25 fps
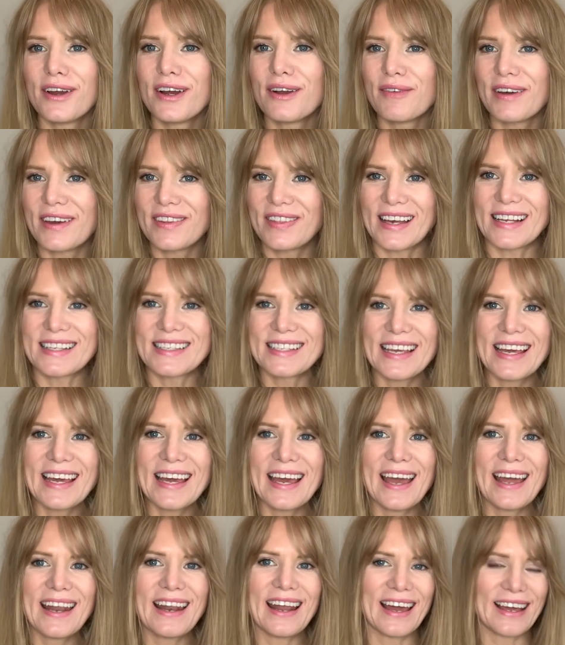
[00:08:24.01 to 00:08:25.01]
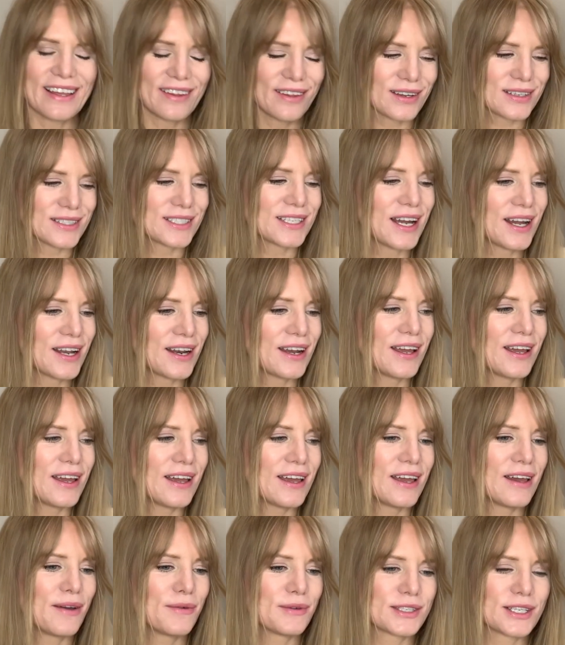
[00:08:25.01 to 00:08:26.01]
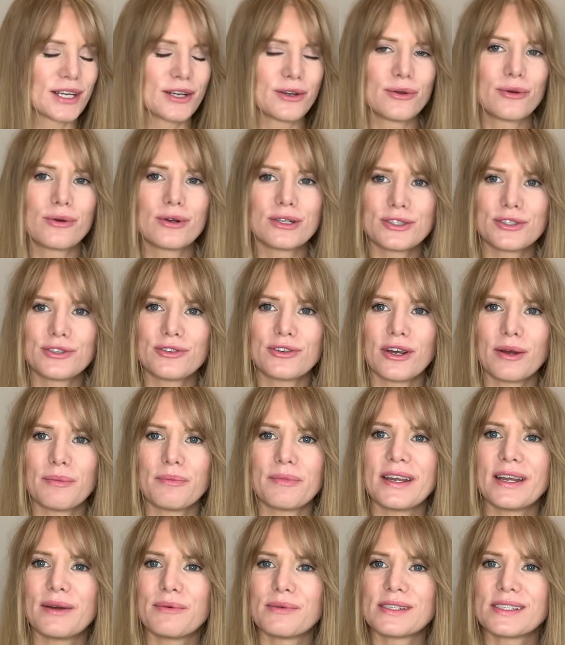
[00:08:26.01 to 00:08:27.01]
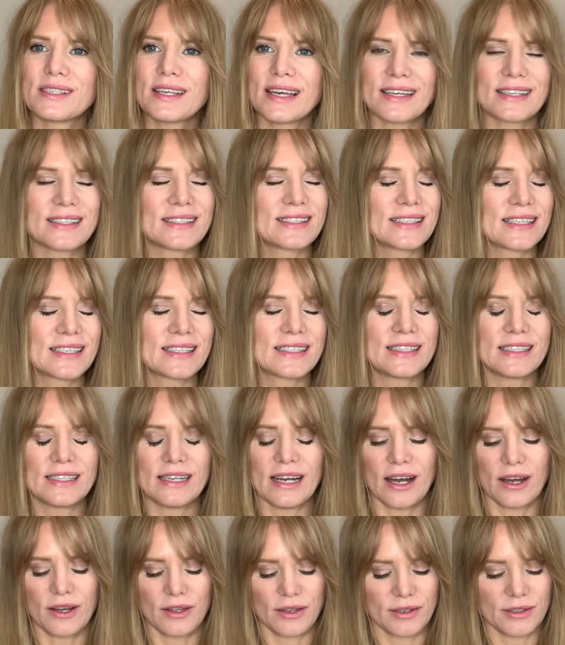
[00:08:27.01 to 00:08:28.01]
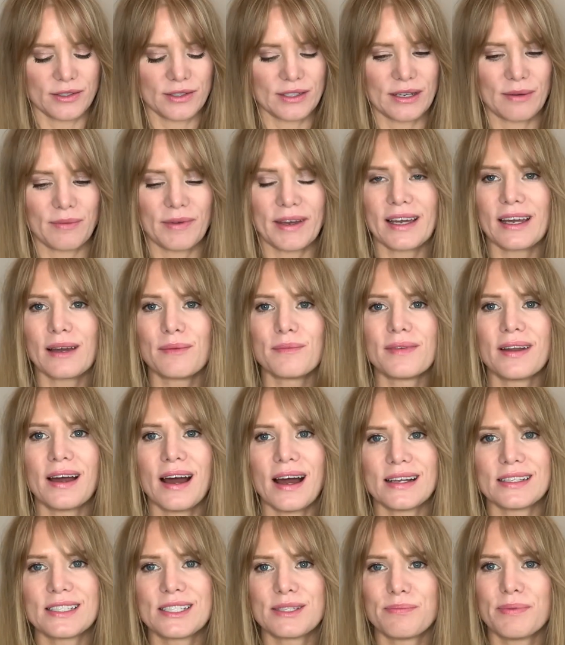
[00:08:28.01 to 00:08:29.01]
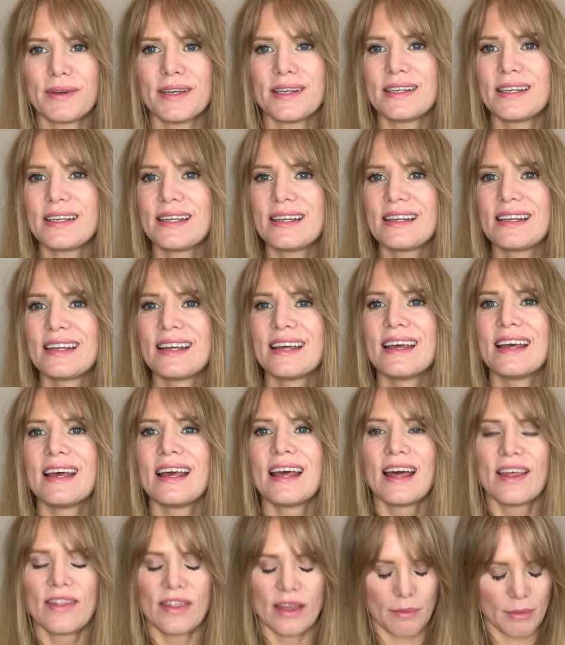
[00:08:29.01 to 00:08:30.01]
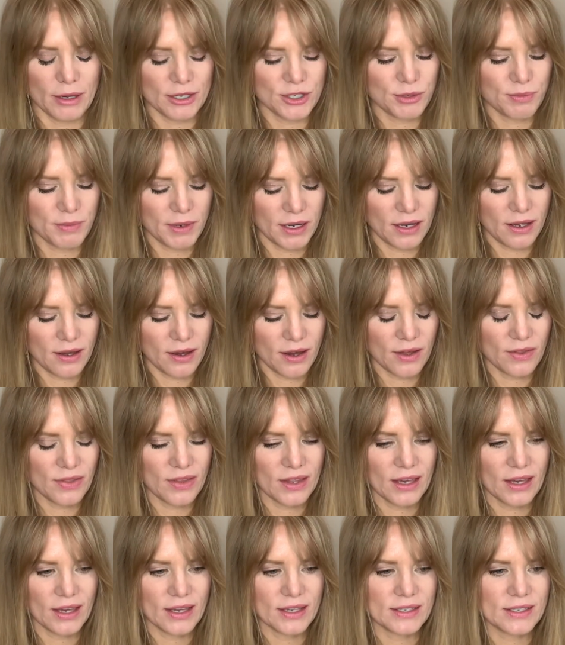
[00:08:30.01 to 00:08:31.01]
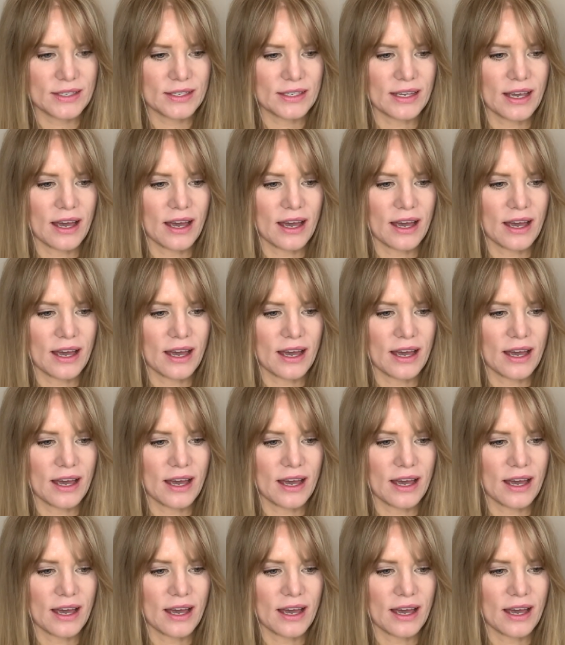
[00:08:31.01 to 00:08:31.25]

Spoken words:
I'm like, that's it. I clicked on it. It was on Nordstrom. It was like $60. I'm like, I'm not spending that much money on this.